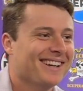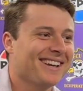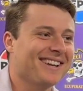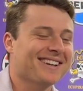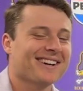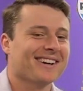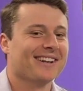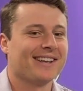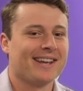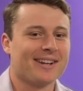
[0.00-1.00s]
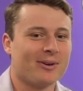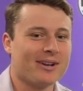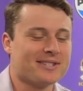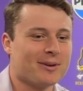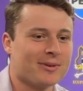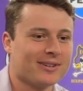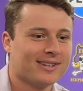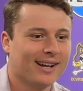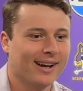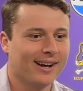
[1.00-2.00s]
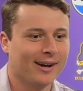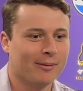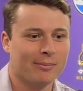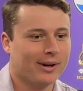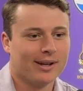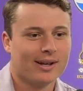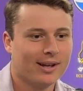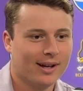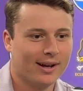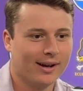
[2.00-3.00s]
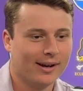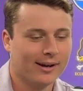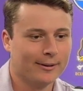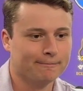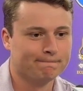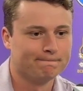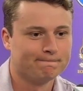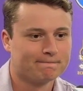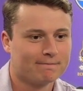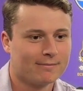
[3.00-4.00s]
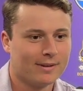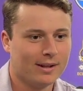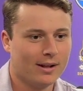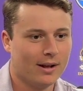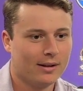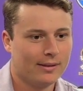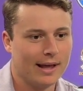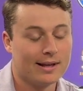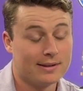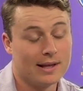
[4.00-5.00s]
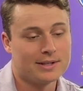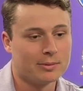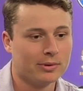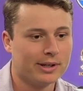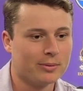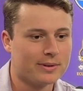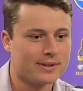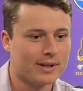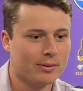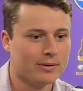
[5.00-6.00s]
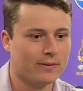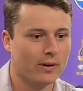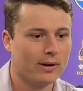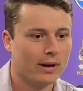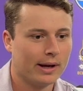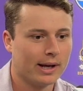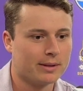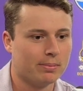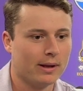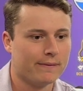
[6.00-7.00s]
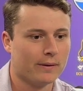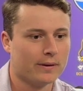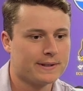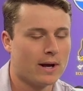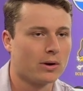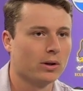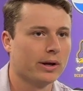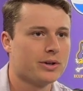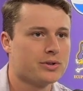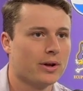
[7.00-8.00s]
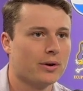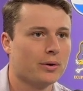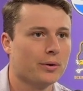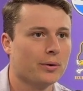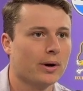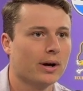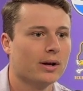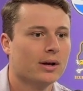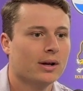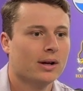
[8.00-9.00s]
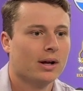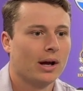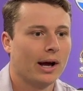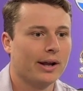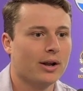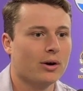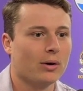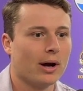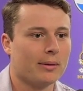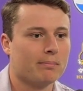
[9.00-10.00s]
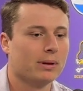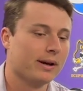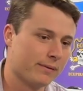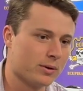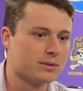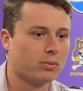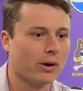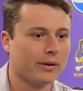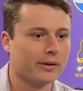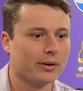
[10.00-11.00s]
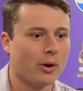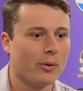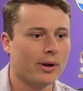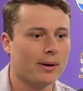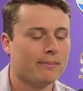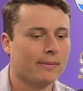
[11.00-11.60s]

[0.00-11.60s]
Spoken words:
He had a great summer, that summer league was fun. I got to play for Sal Colangelo, who I know I played for his brother growing up.